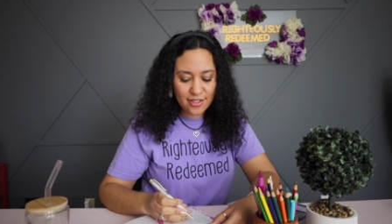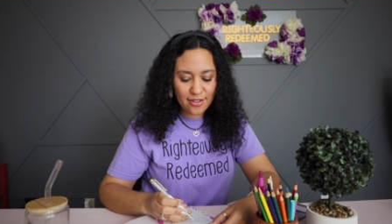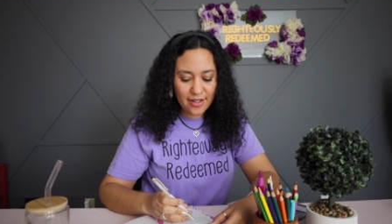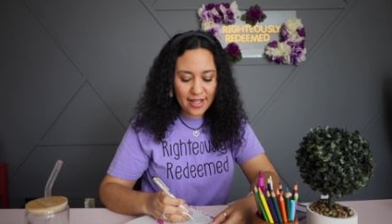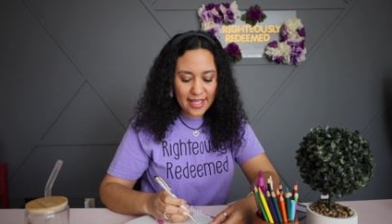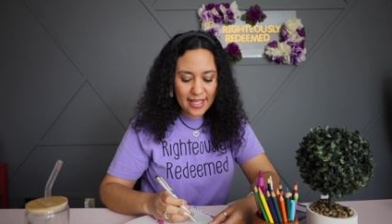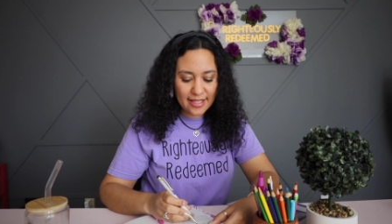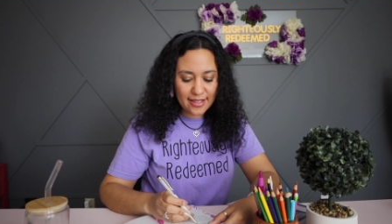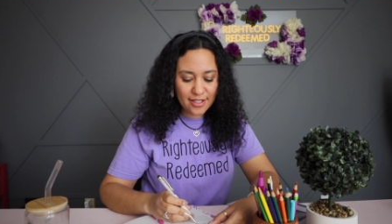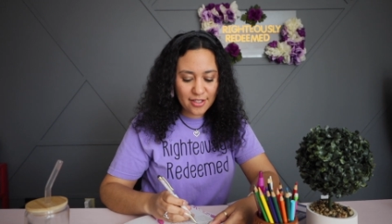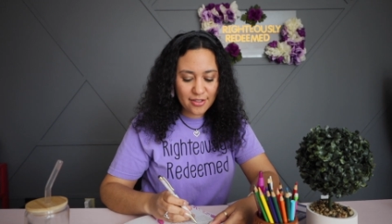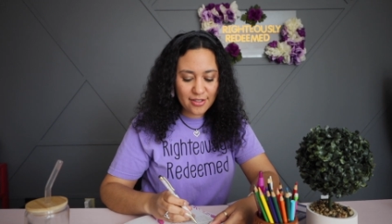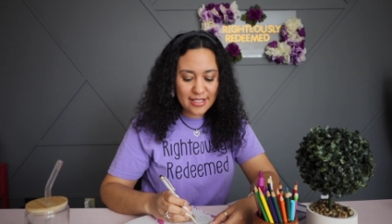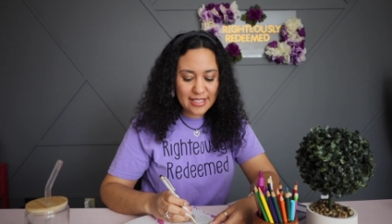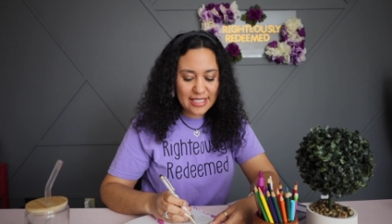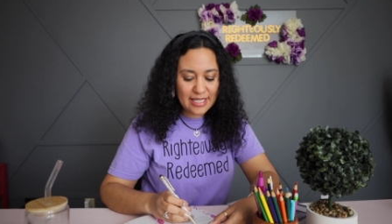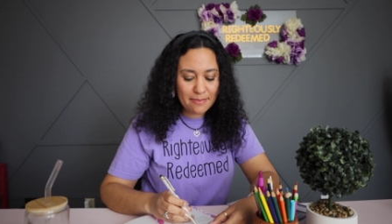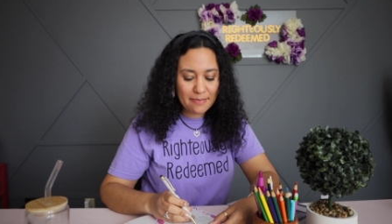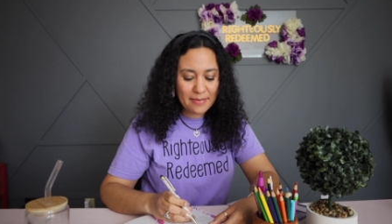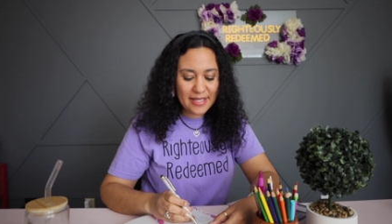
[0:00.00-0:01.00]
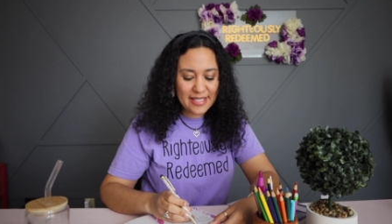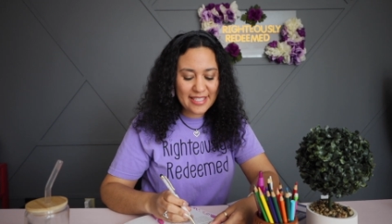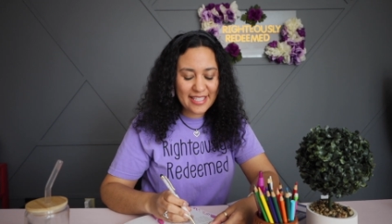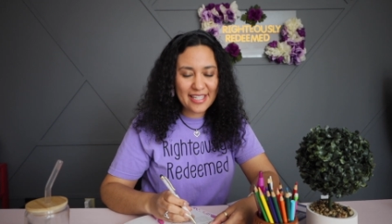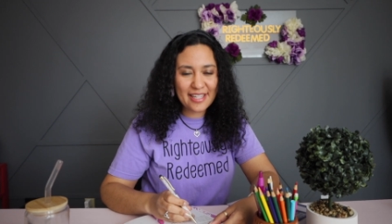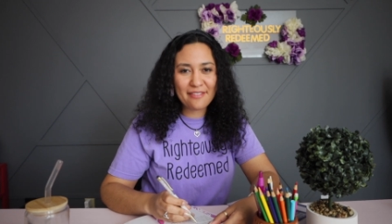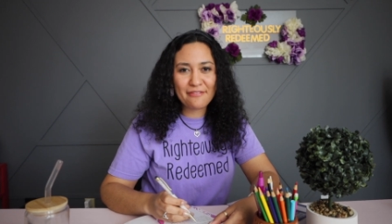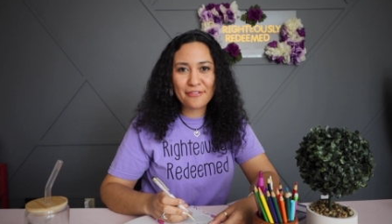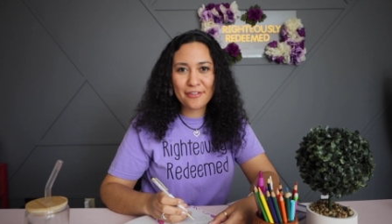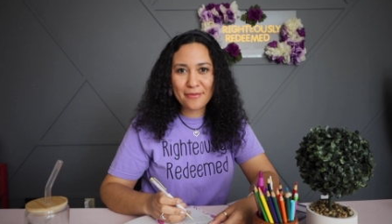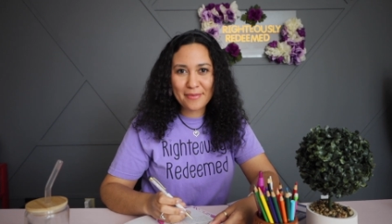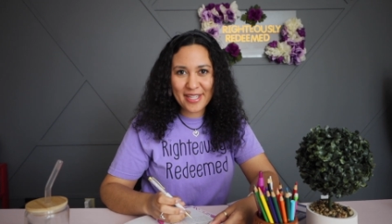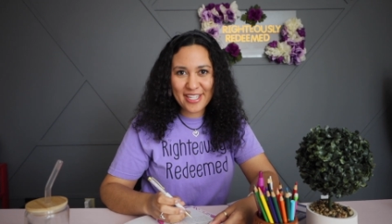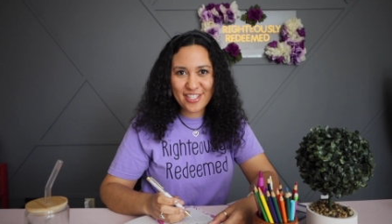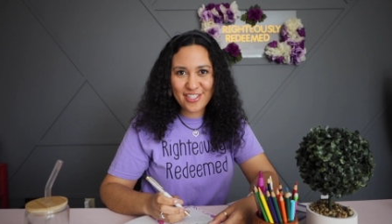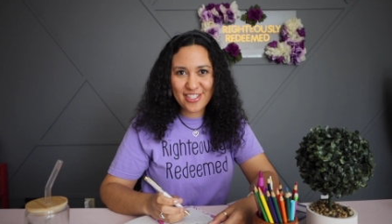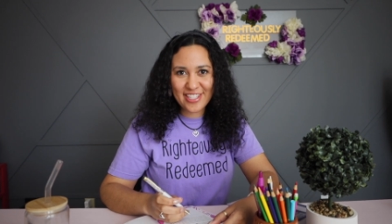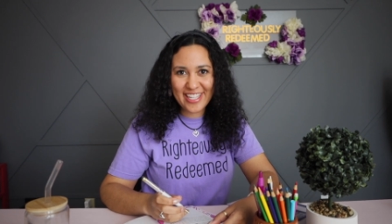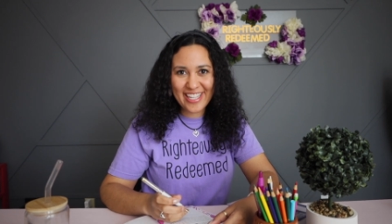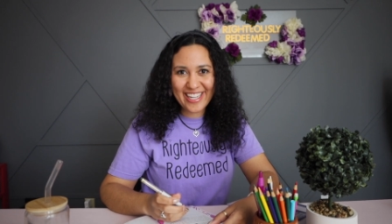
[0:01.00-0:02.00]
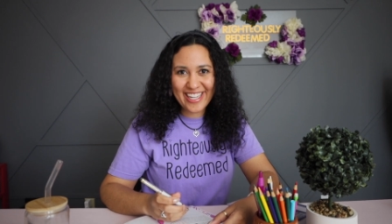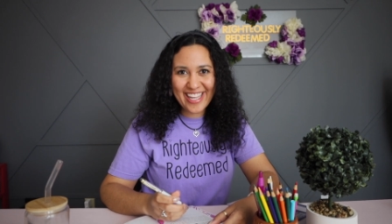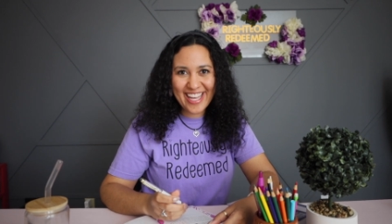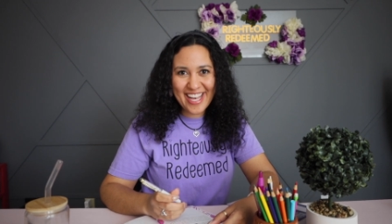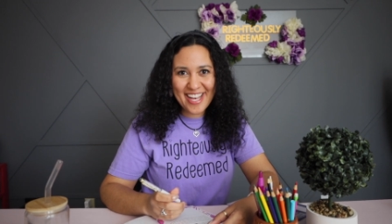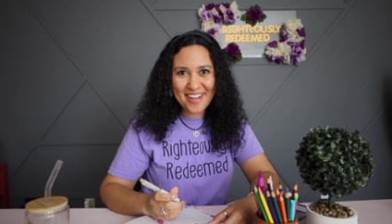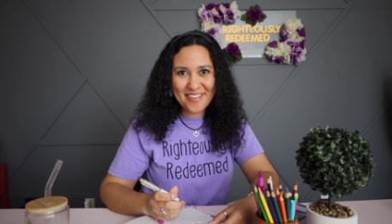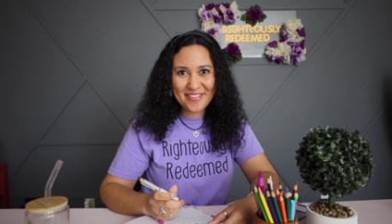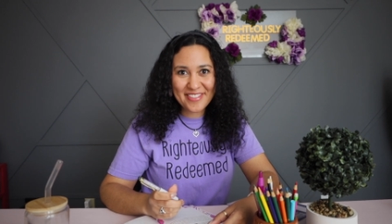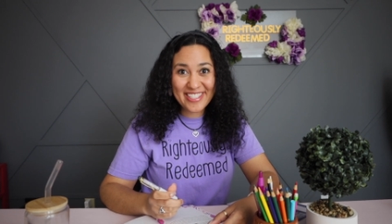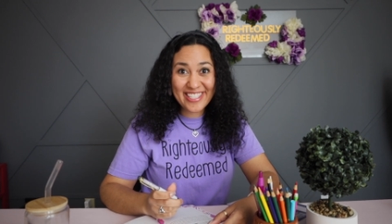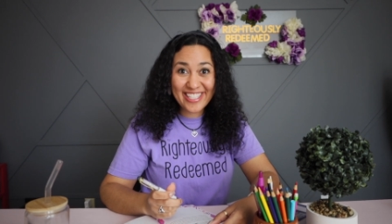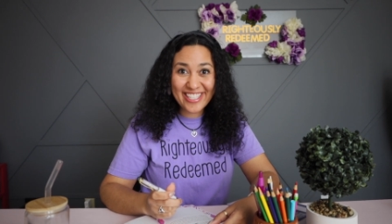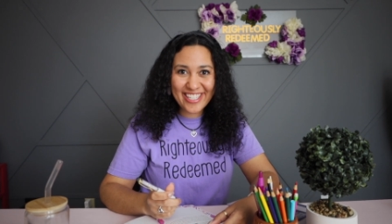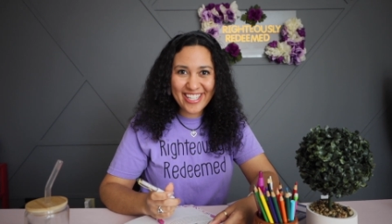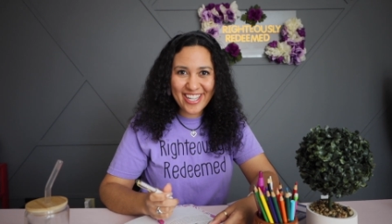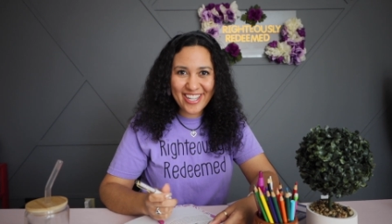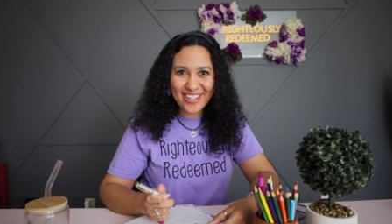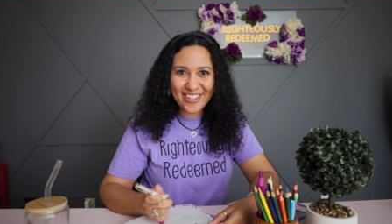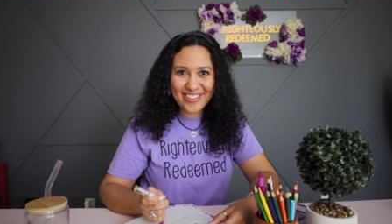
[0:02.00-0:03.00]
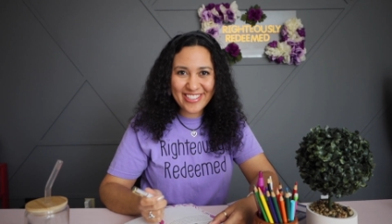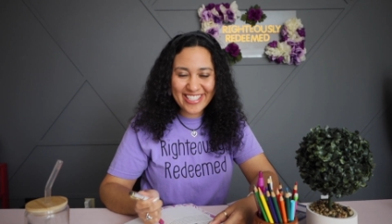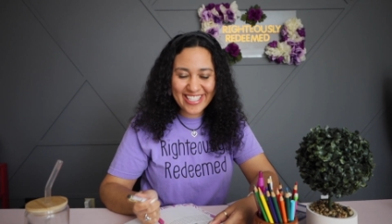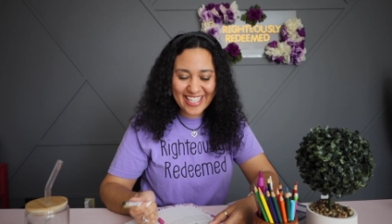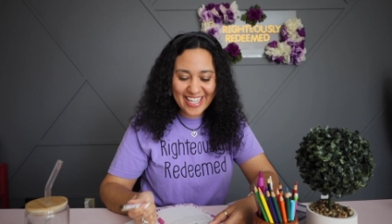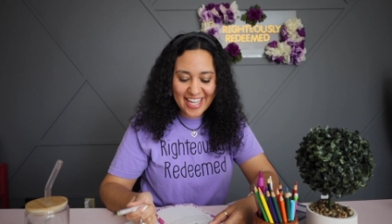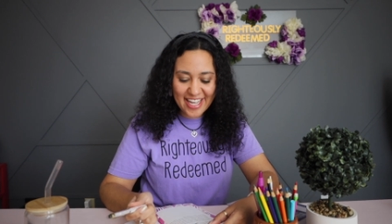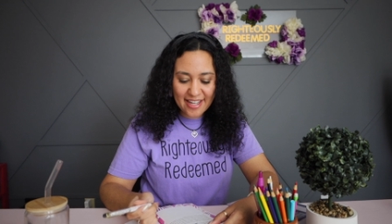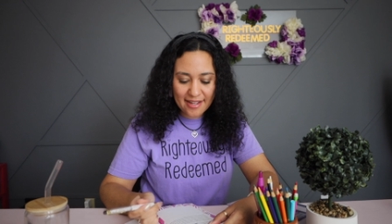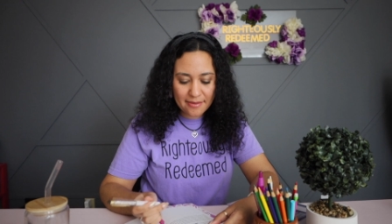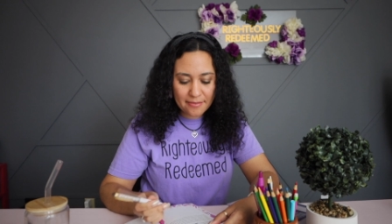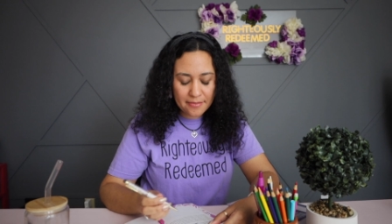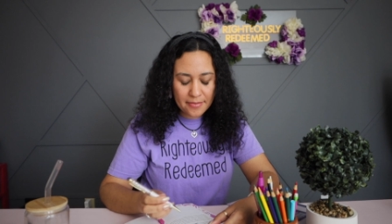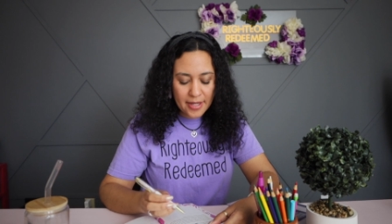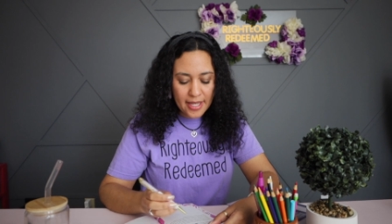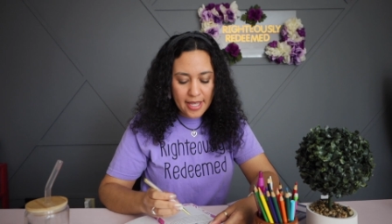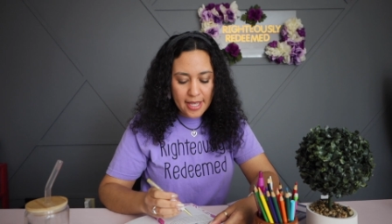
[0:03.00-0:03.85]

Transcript: you'll get little snippets and information um, to know to come.